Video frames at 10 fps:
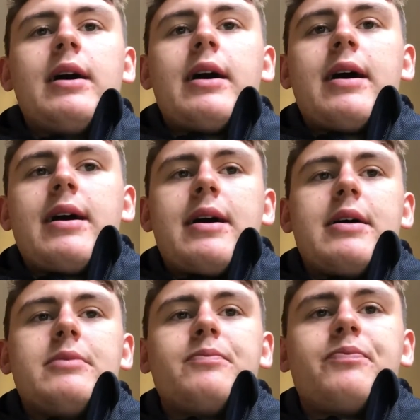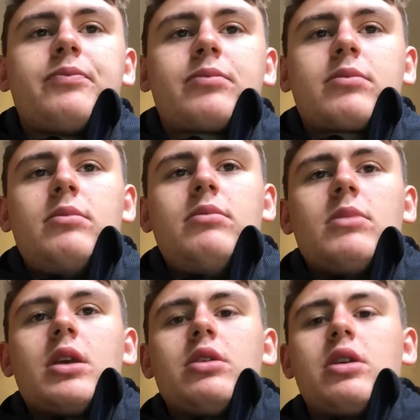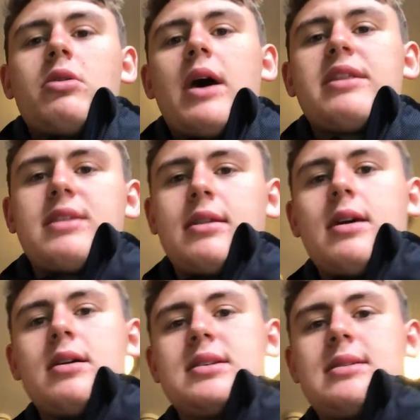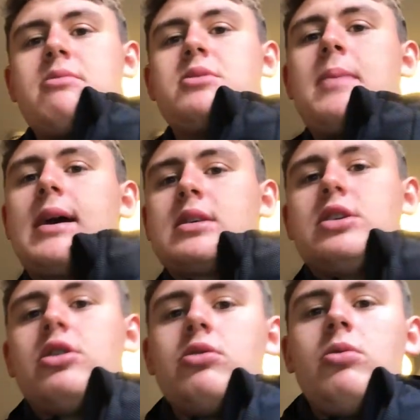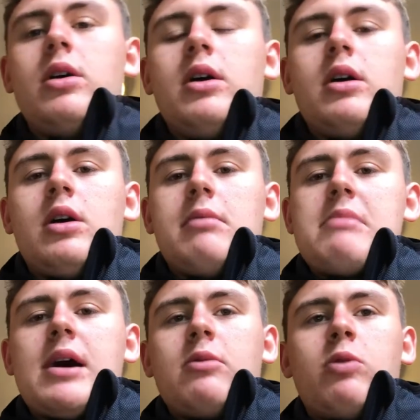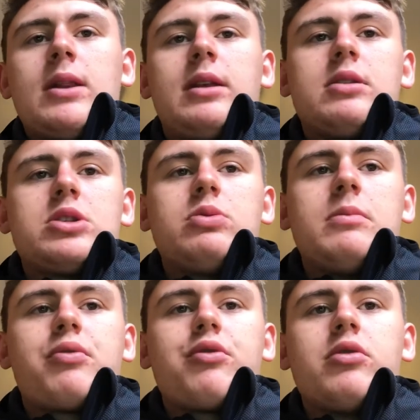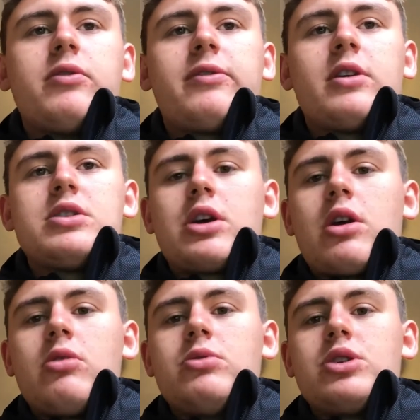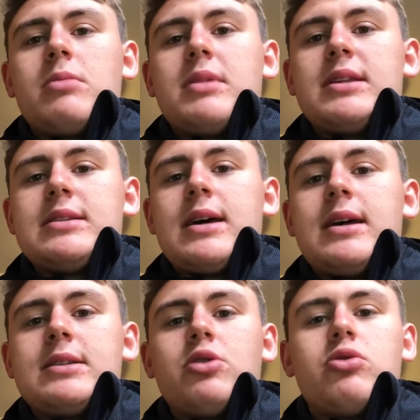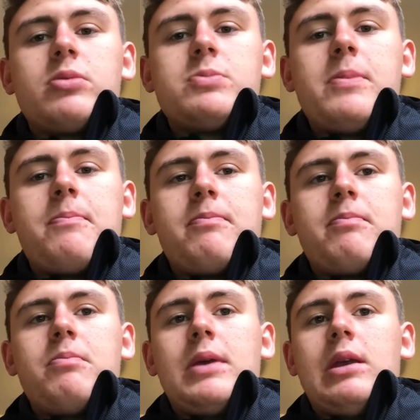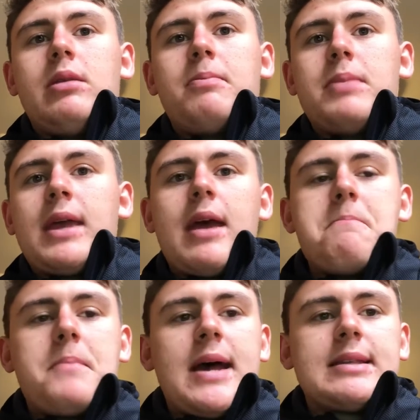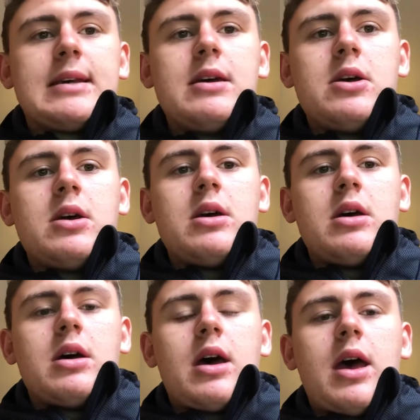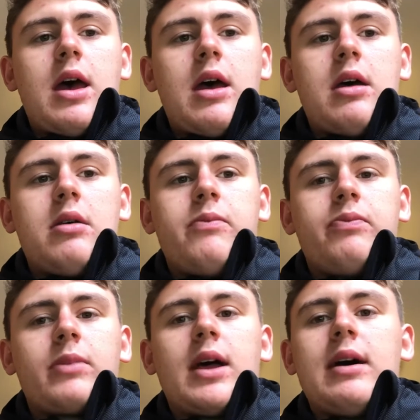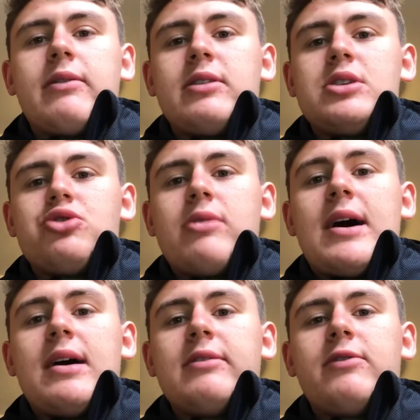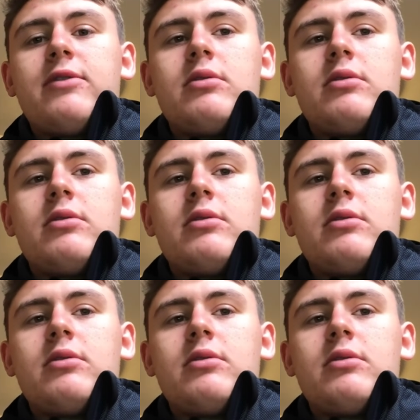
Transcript: I think that stems back to my willingness to improve as a coach and my desire to always be getting better. I have this drive